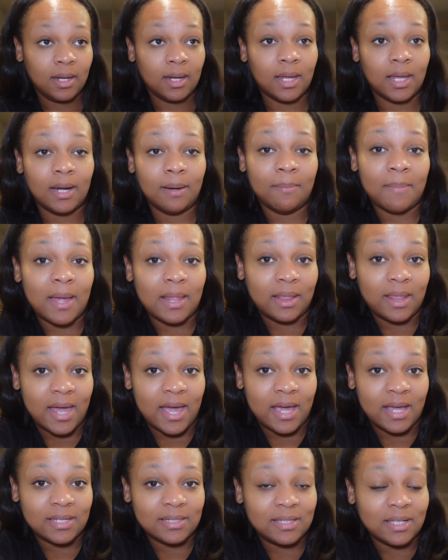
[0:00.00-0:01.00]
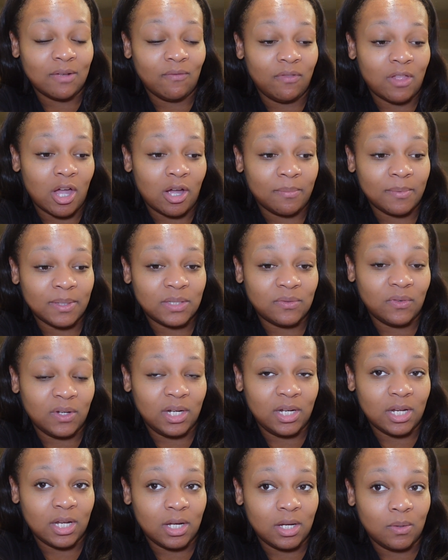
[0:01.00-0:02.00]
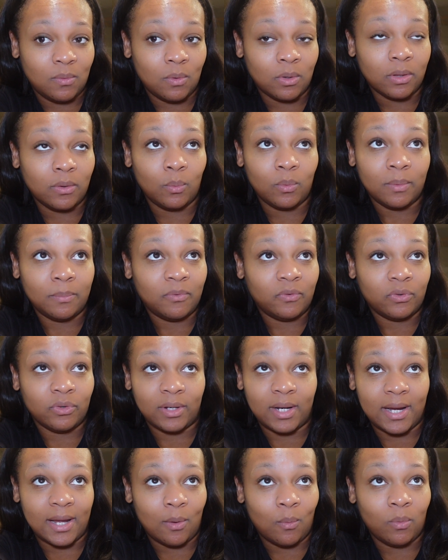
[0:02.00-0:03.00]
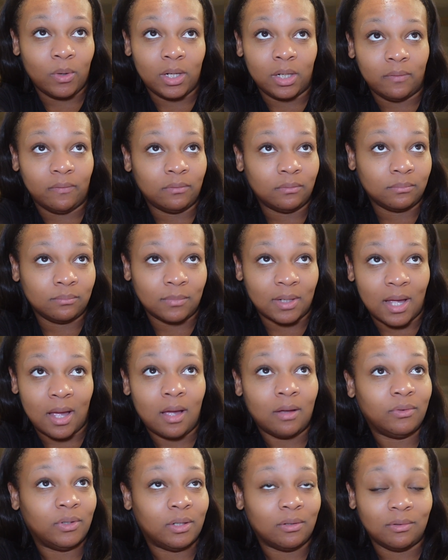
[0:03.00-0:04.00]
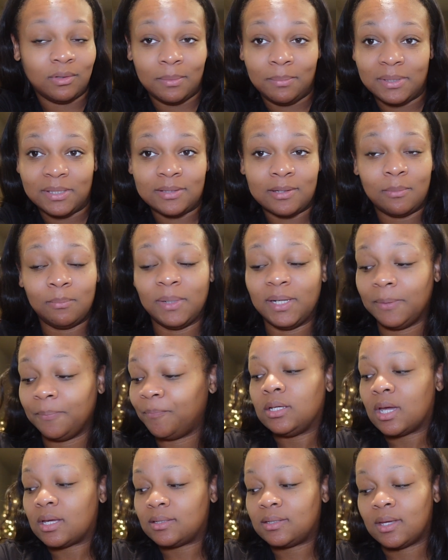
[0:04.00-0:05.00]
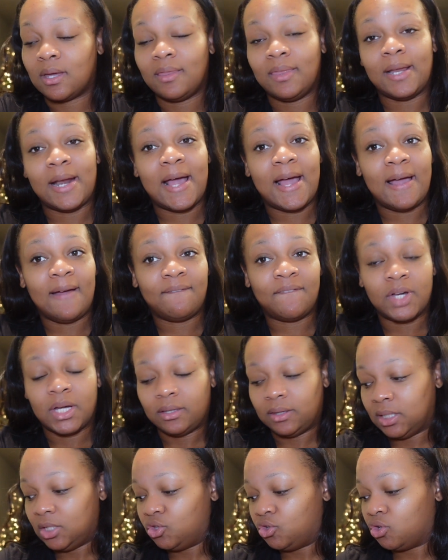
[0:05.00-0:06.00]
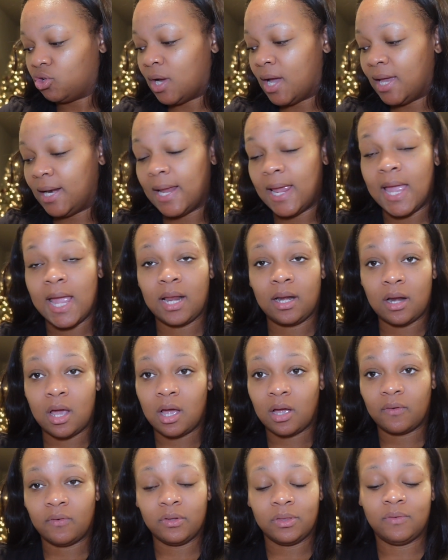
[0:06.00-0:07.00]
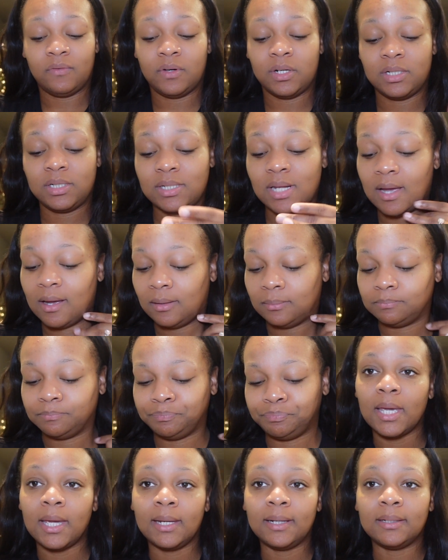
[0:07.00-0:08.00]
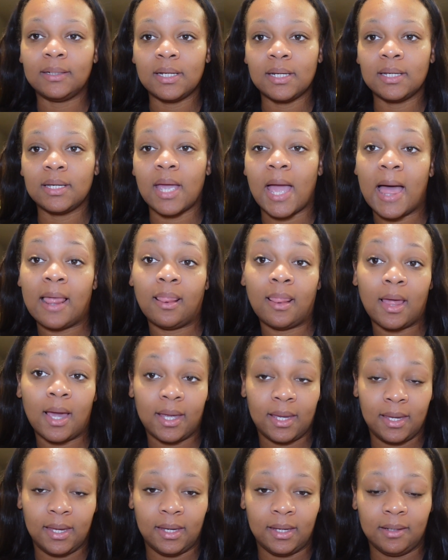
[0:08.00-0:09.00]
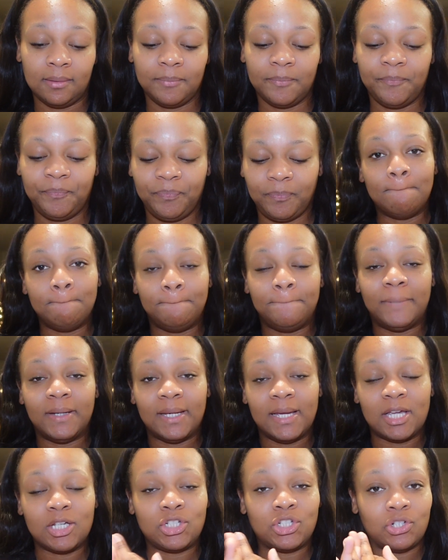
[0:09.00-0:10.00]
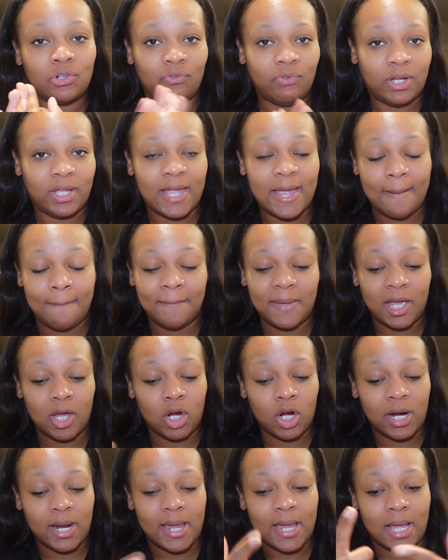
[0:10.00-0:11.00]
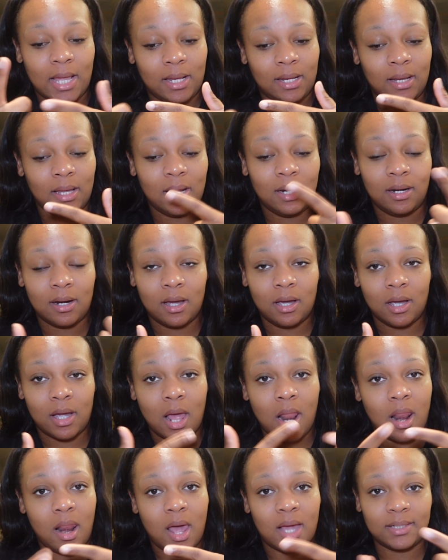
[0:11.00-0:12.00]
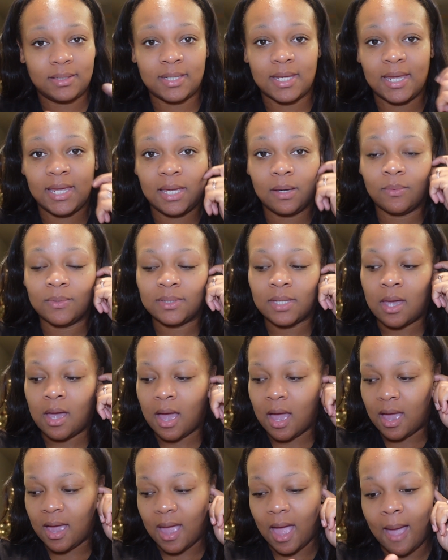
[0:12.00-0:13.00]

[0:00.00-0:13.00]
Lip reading: And in my last Vlogmas video, or the one before that, one of them, I don't know, it'd be so many, y'all saw that I finally tried eggnog for the first time and I like it. But Sherelle had made her eggnog latte. It was hot.